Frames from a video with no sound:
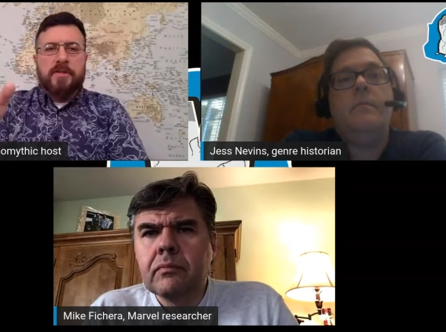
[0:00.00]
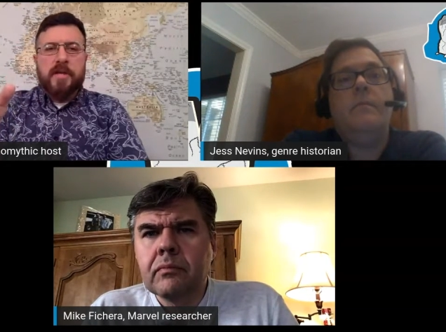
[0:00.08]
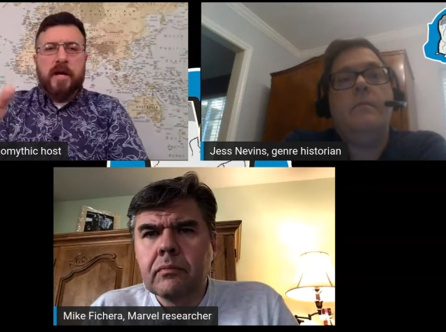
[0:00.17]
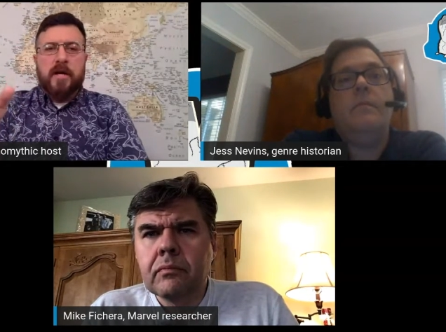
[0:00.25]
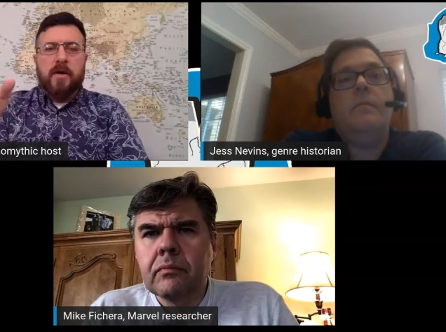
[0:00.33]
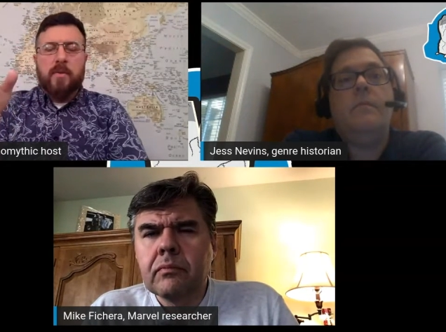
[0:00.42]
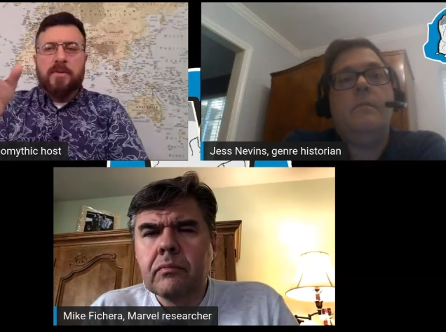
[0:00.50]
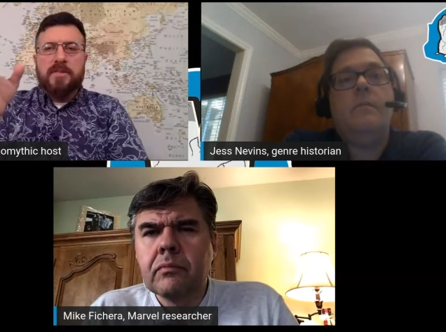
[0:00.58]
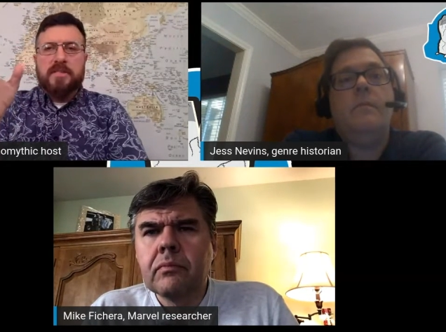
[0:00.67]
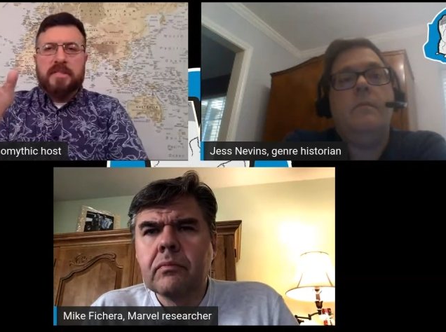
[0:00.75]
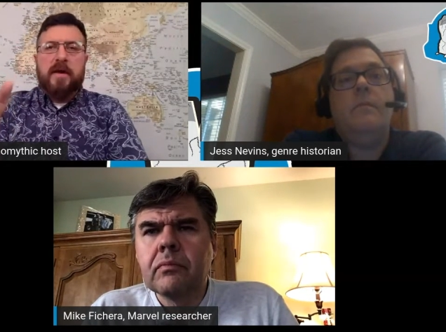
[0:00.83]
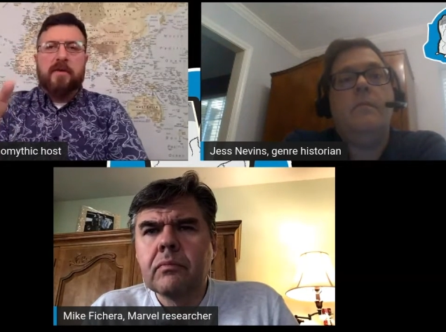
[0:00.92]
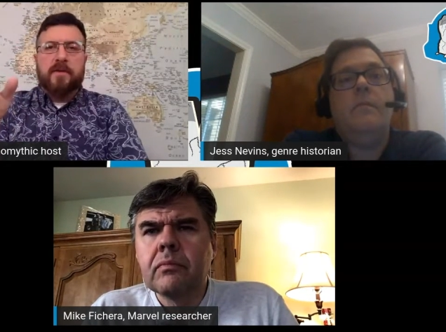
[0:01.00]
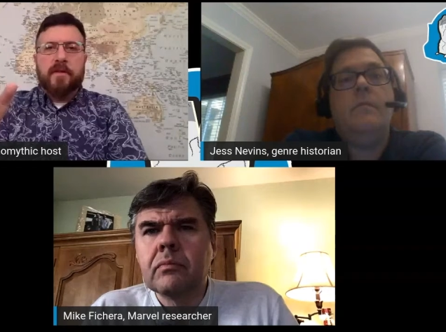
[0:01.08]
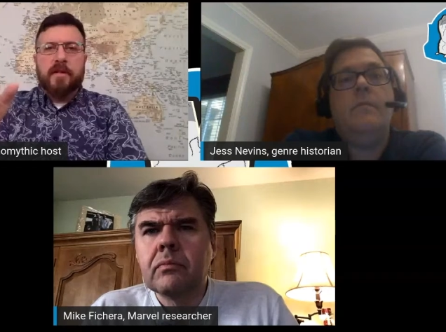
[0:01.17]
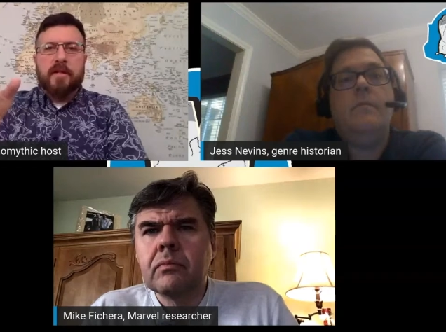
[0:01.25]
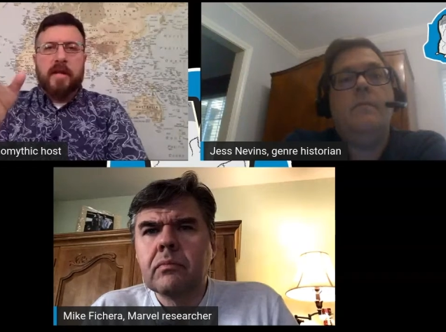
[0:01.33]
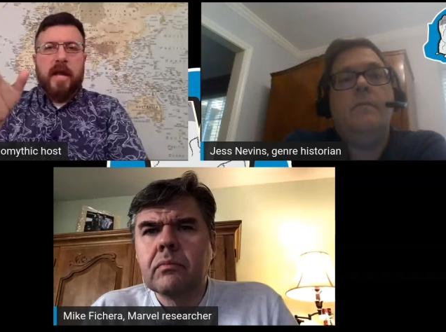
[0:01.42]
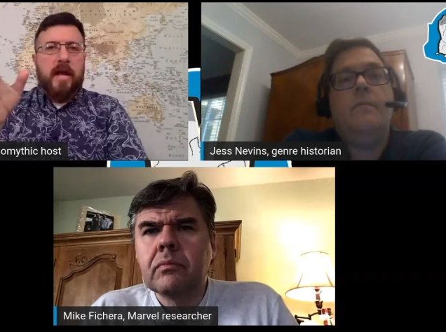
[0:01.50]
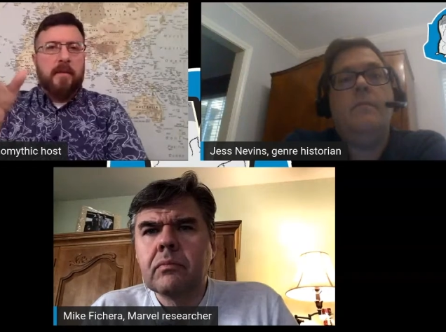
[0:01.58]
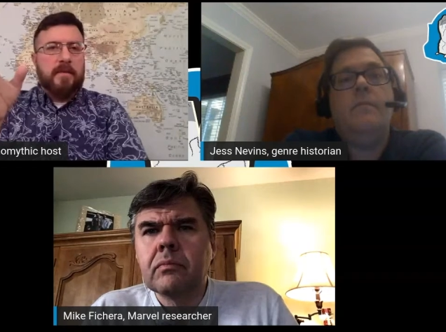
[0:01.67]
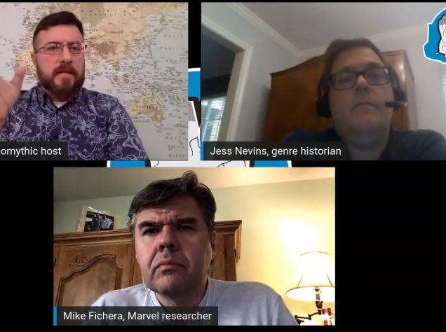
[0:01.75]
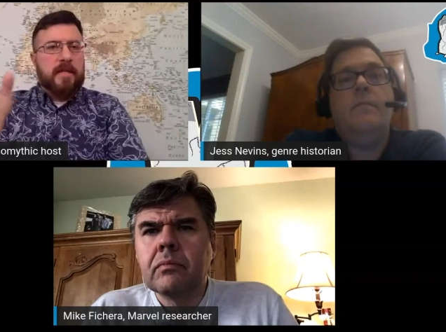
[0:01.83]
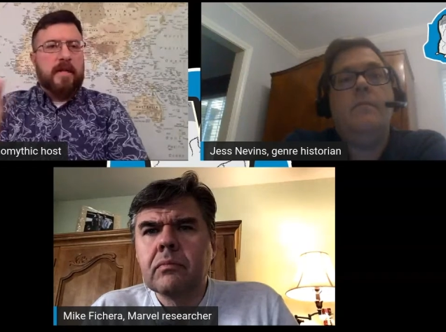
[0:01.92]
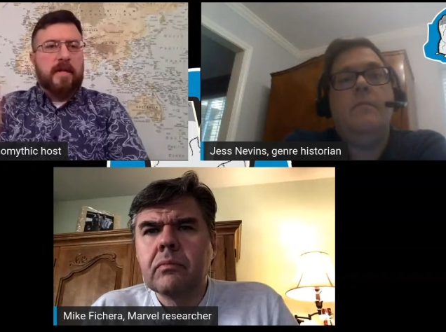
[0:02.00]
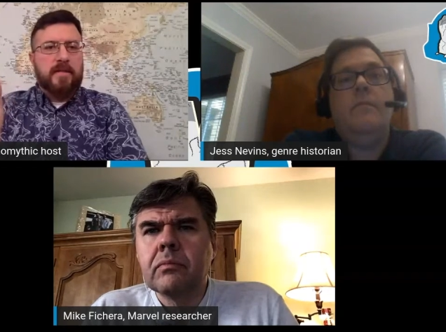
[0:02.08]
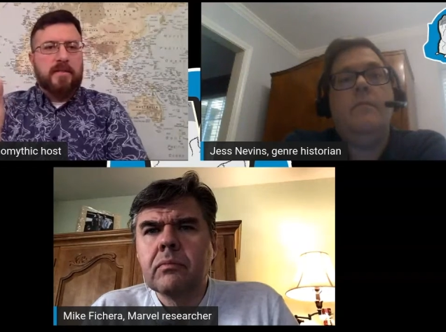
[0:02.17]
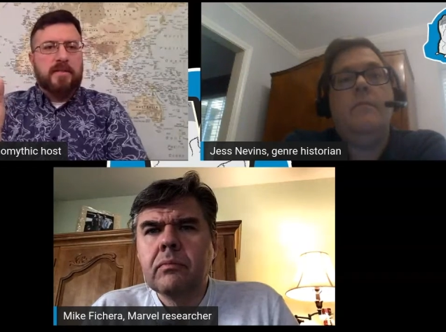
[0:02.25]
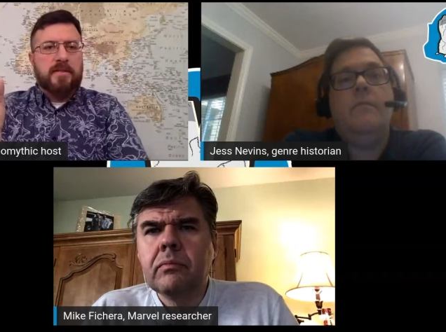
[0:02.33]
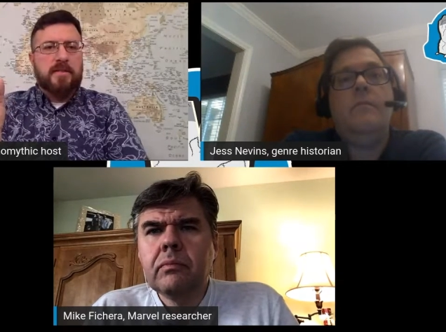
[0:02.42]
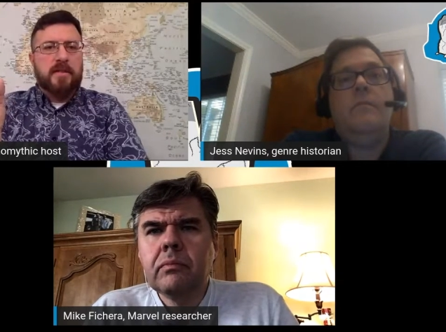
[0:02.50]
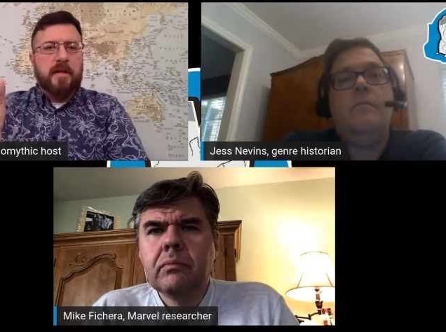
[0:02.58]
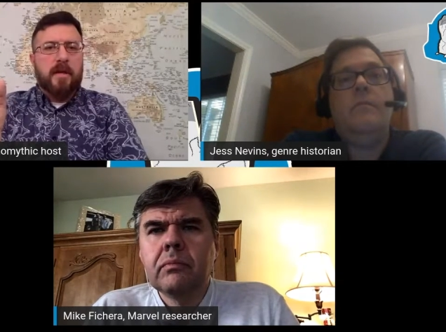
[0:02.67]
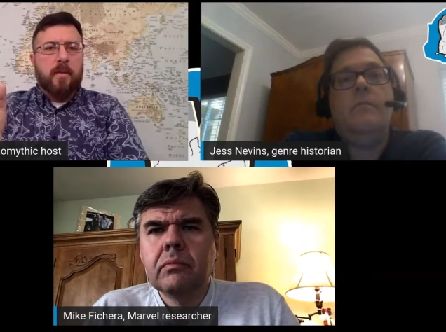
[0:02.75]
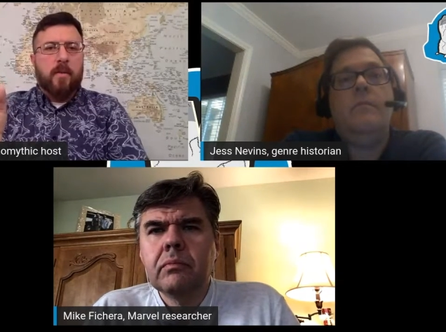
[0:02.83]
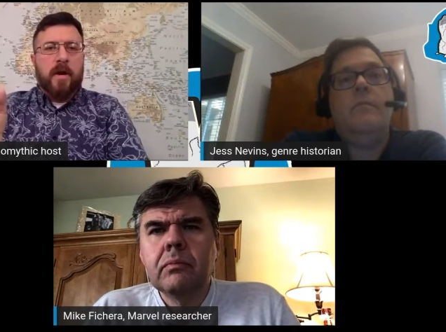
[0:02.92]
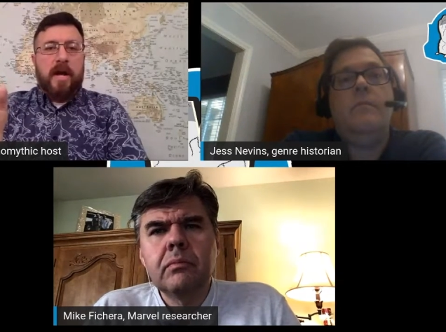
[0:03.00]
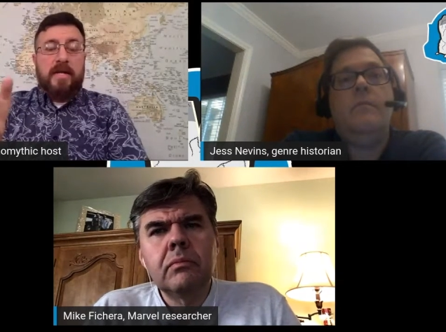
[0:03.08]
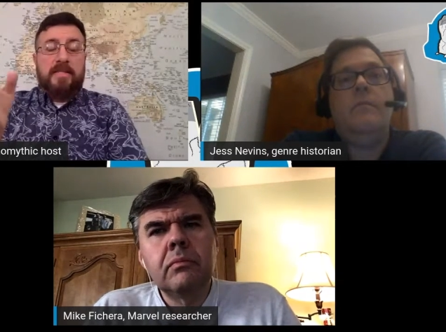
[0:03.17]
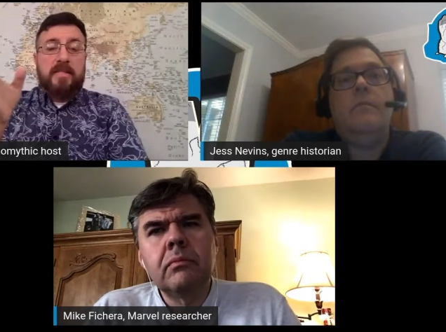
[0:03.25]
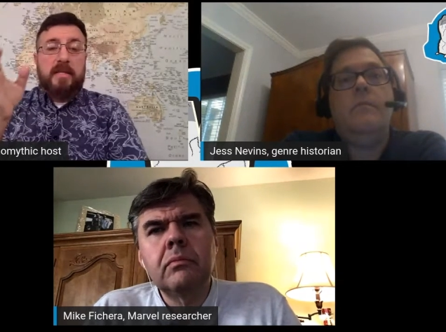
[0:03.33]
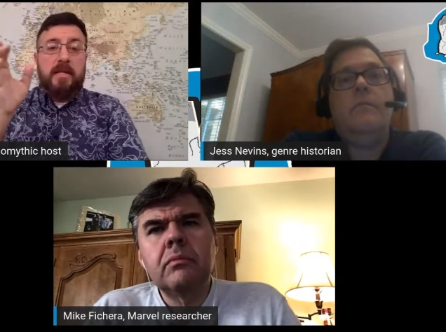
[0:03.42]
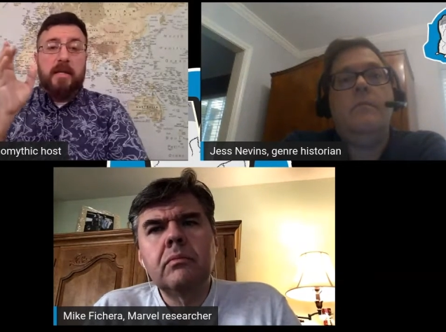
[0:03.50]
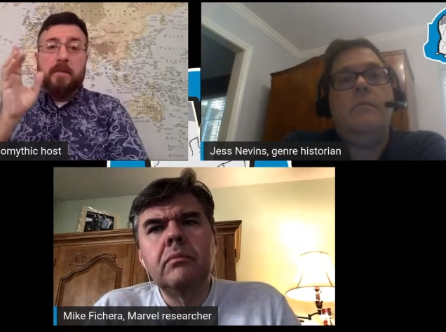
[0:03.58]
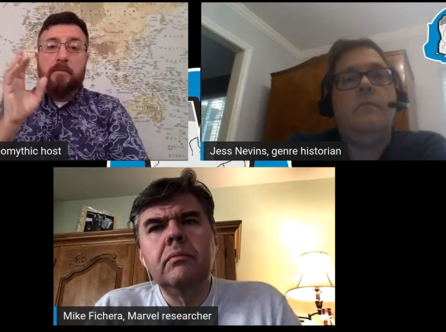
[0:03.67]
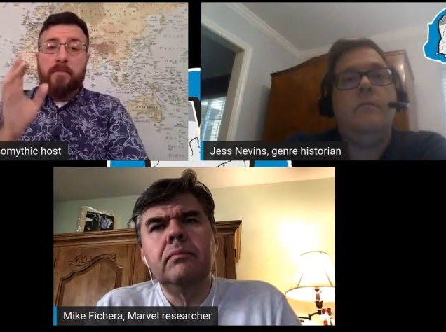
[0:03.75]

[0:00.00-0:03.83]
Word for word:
Speaker 1: Shadow was definitely aimed at kids, whereas the